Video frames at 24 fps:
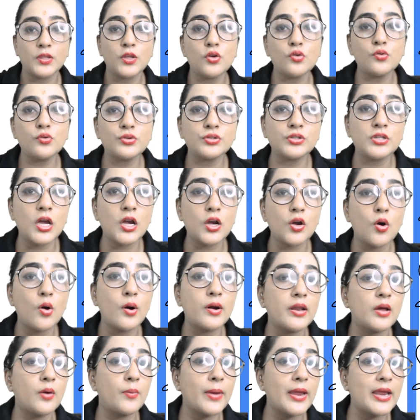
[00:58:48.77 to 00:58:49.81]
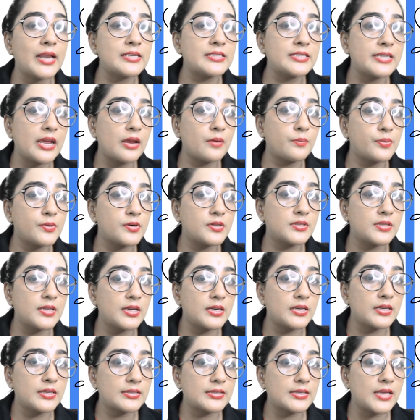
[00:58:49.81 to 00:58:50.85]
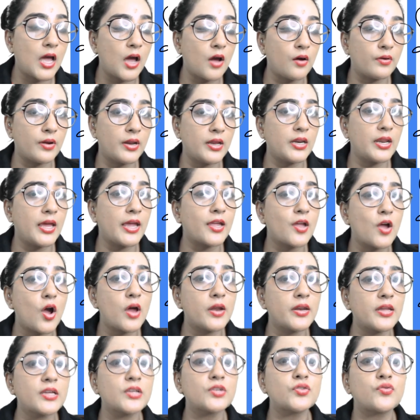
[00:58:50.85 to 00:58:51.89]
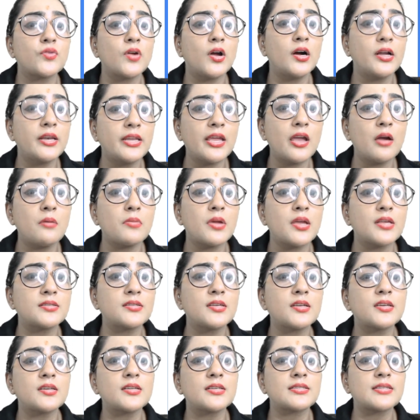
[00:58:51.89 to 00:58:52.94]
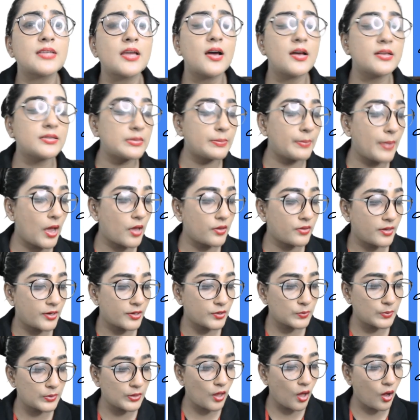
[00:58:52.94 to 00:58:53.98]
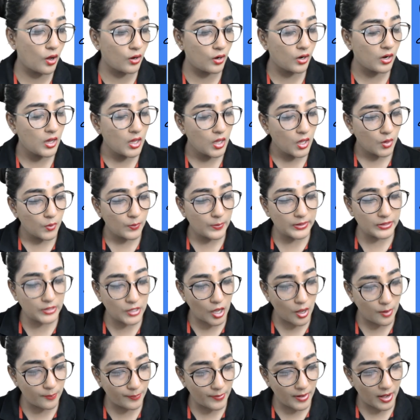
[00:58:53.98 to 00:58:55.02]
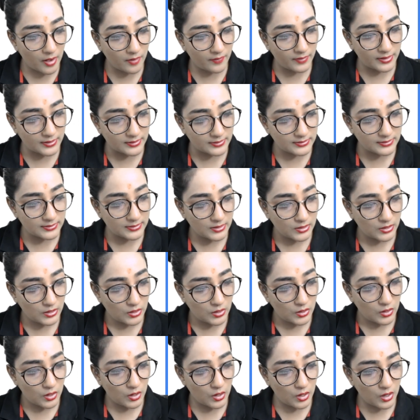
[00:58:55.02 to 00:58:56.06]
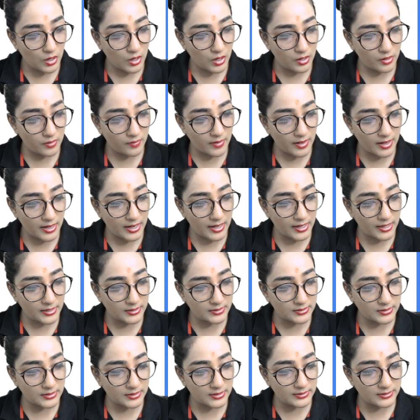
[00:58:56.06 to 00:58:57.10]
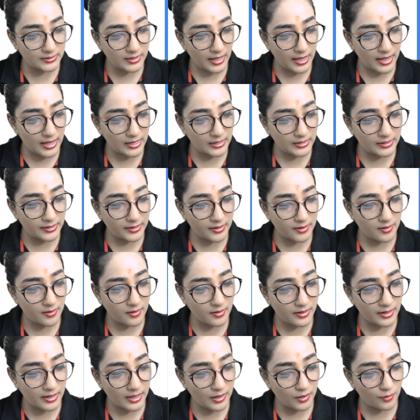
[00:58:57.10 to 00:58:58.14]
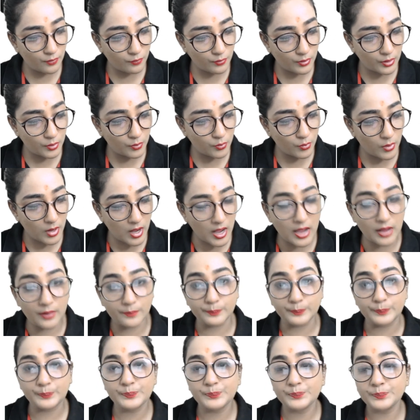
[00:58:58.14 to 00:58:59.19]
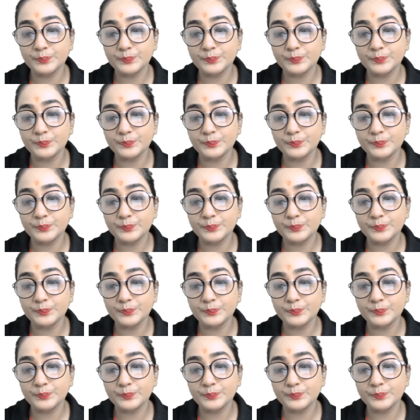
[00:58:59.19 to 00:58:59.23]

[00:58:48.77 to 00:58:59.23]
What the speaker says: Use the code avail 10% discount. And iconic is really amazing. Discuss about this with your parents. All right, is that clear everyone?